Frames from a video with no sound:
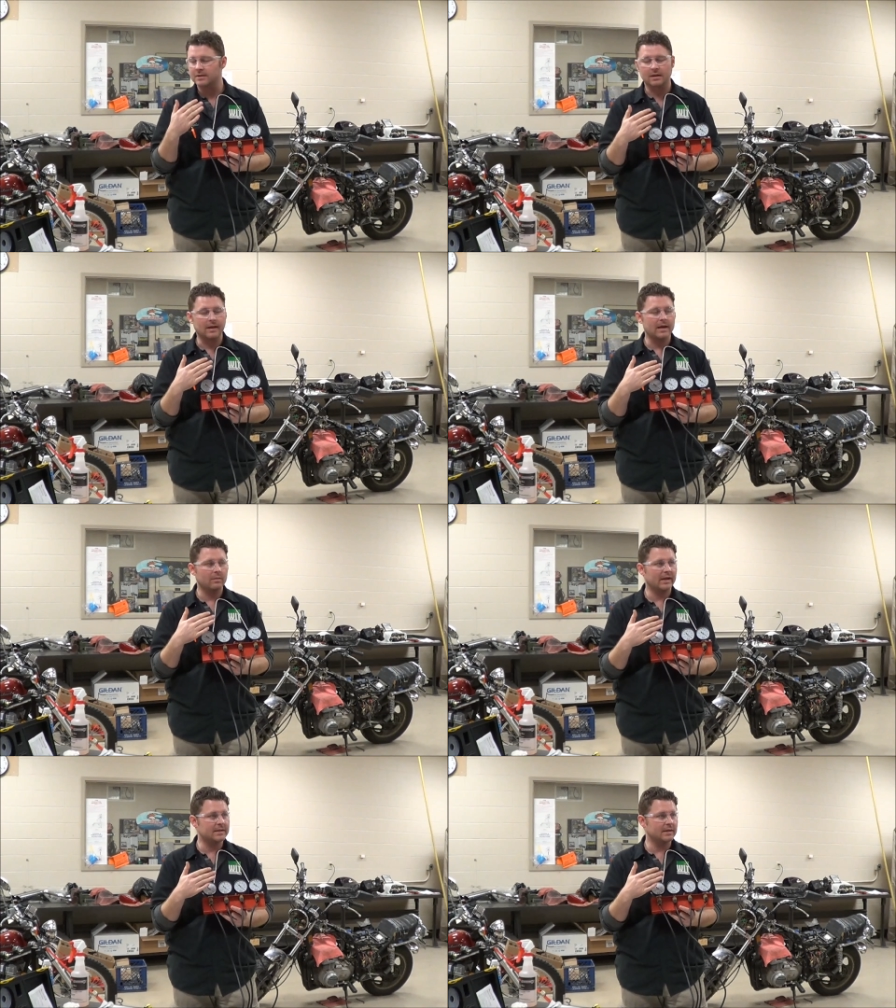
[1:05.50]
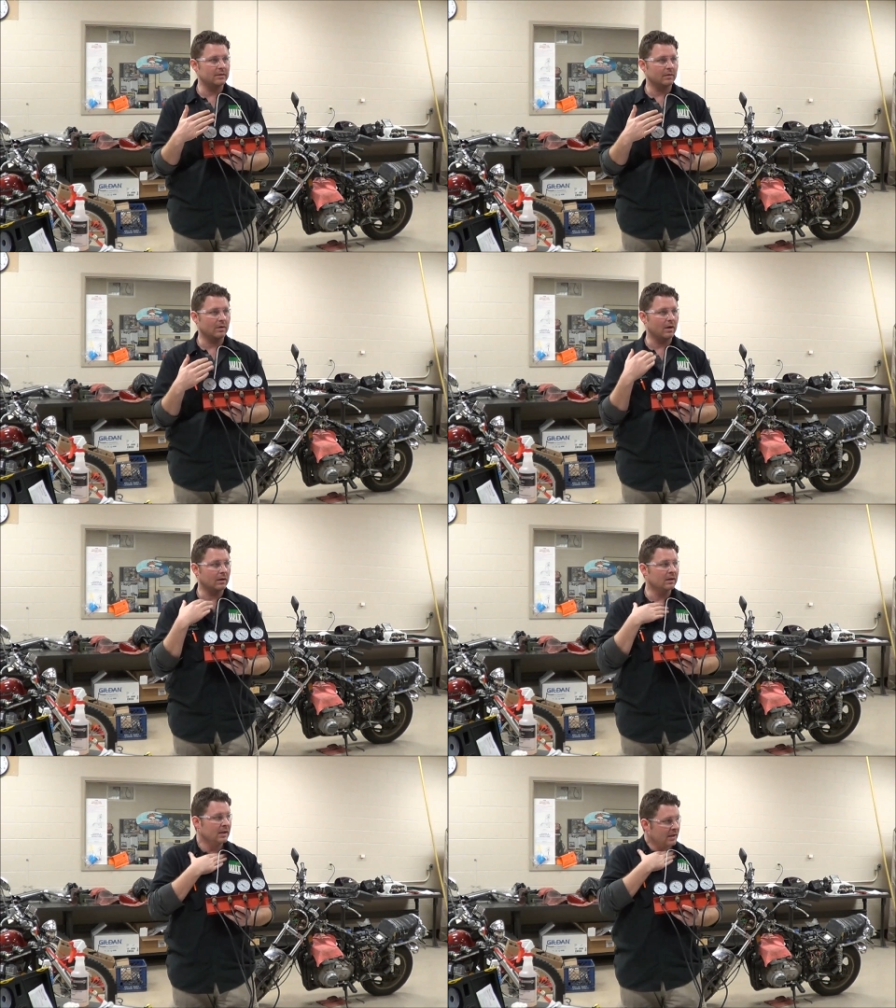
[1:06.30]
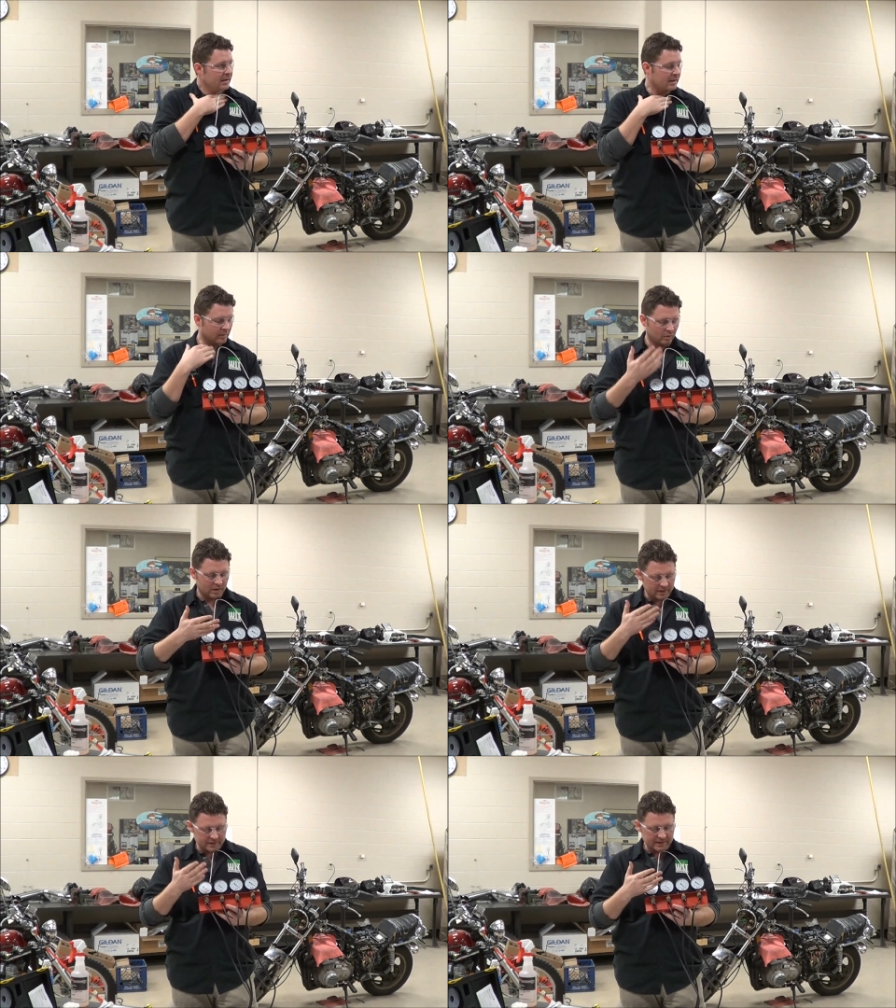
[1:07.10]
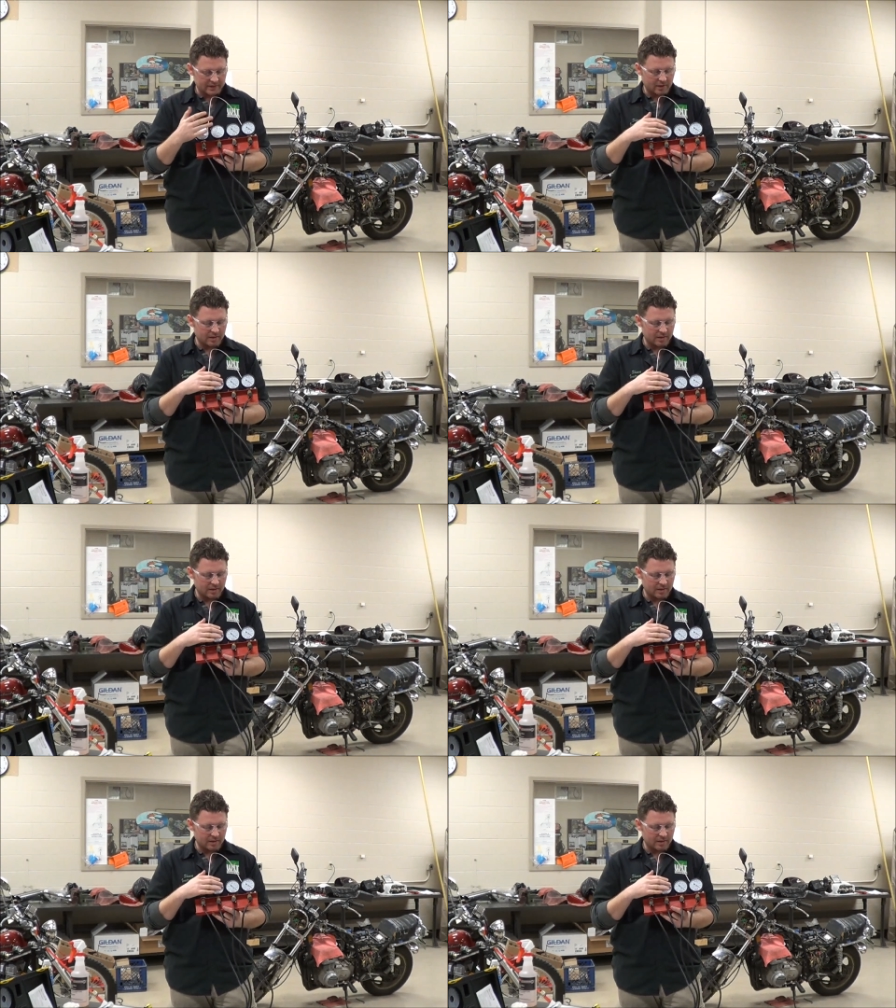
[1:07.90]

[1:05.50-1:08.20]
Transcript: There's a lot of ways to do it wrong. Number one is that